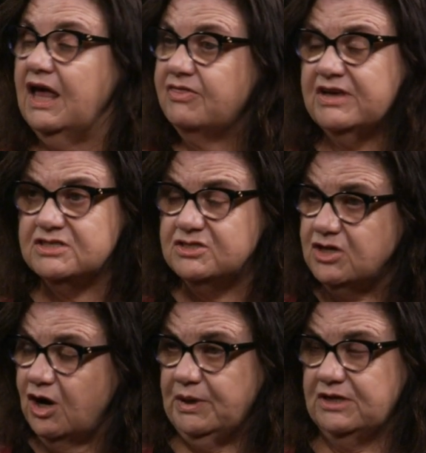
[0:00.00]
there's
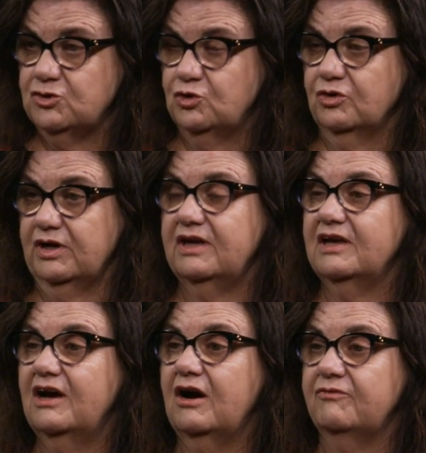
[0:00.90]
no ignoring
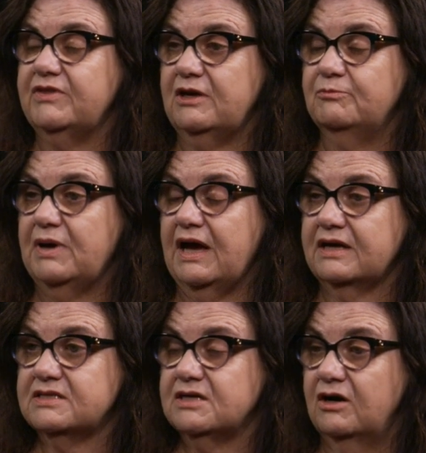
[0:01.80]
of the
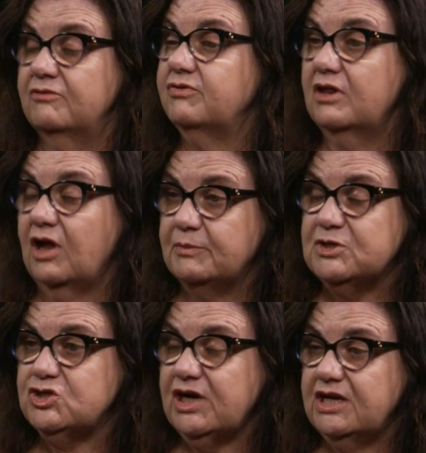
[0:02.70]
impacts of climate
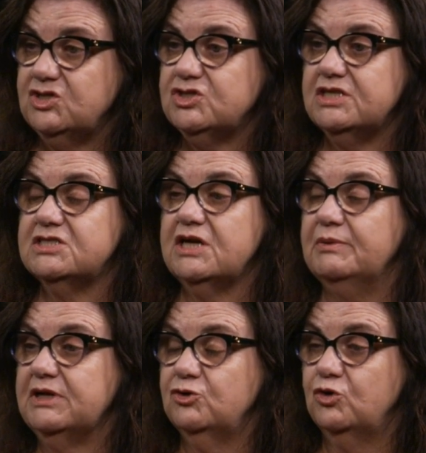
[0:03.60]
change. There's no
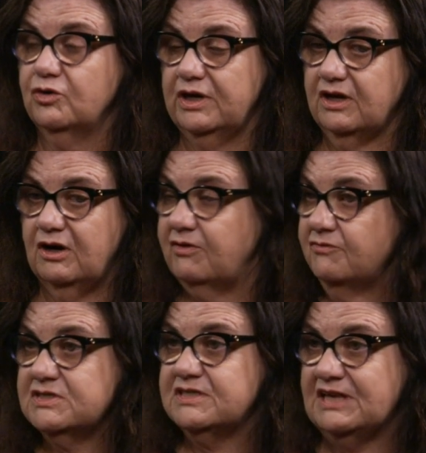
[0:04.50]
ignoring of
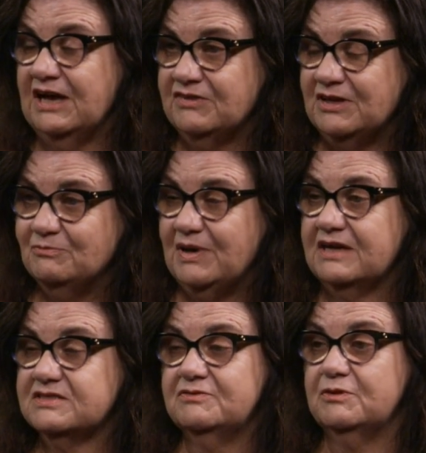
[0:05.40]
obviously now the
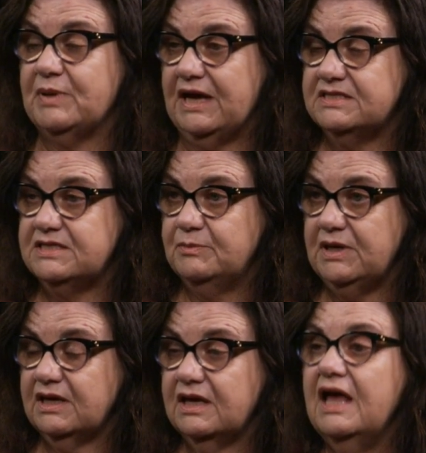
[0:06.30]
impacts of the
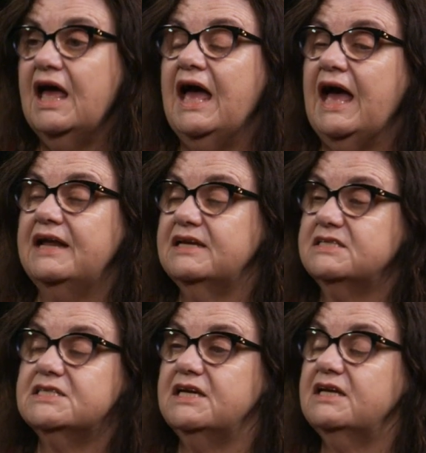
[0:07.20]
pandemic, and
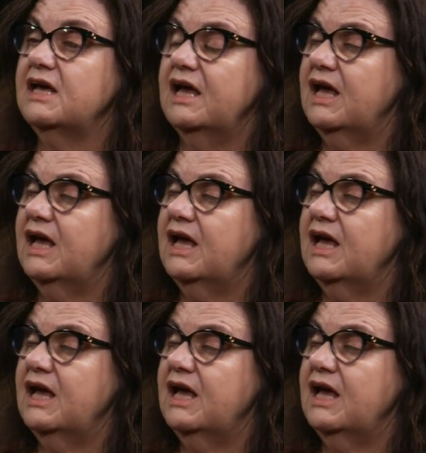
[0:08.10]
indeed